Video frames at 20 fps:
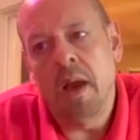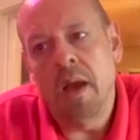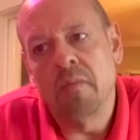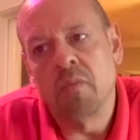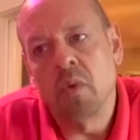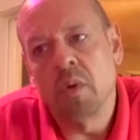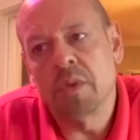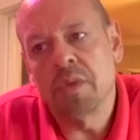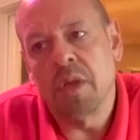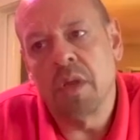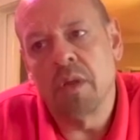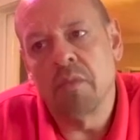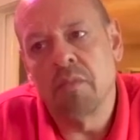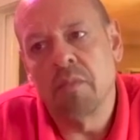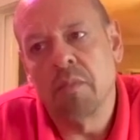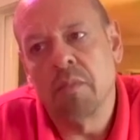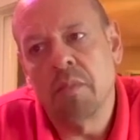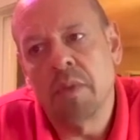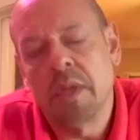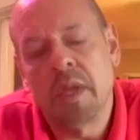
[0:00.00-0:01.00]
I've worked
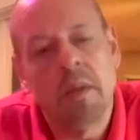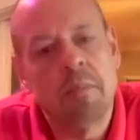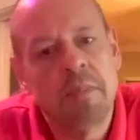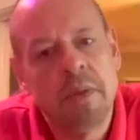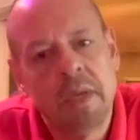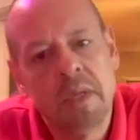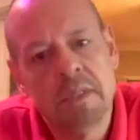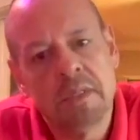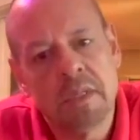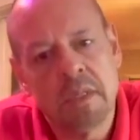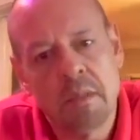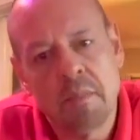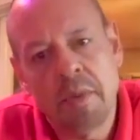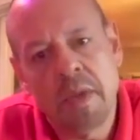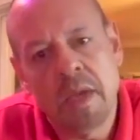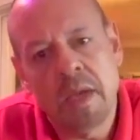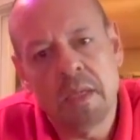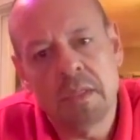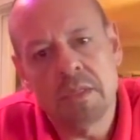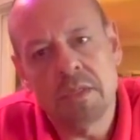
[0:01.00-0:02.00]
on campaigns in the
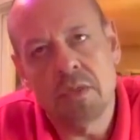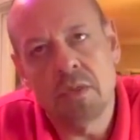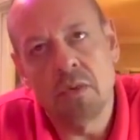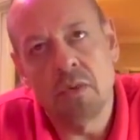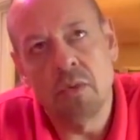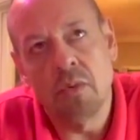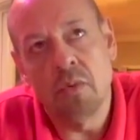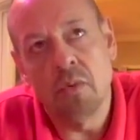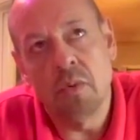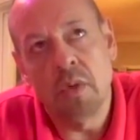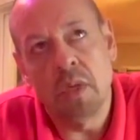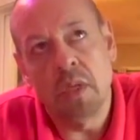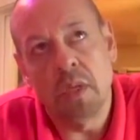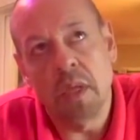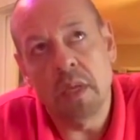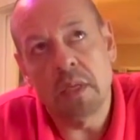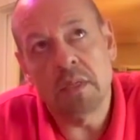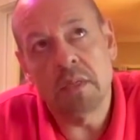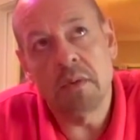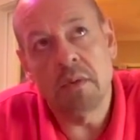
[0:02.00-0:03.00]
past to
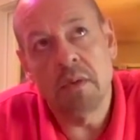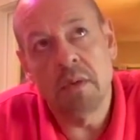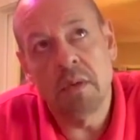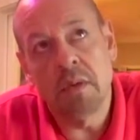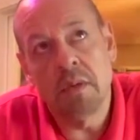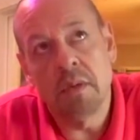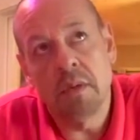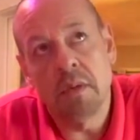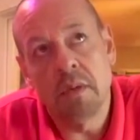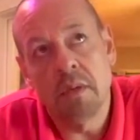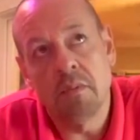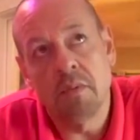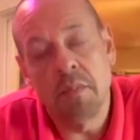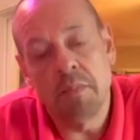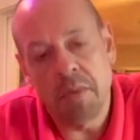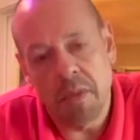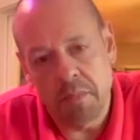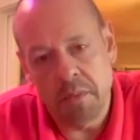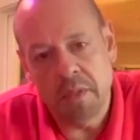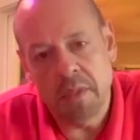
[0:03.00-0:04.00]
elect
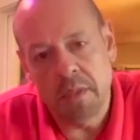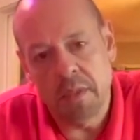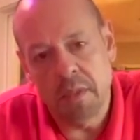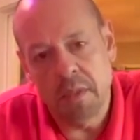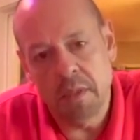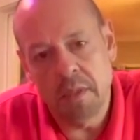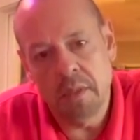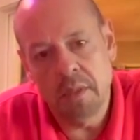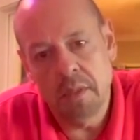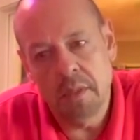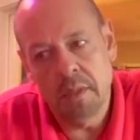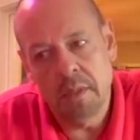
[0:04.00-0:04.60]
Republican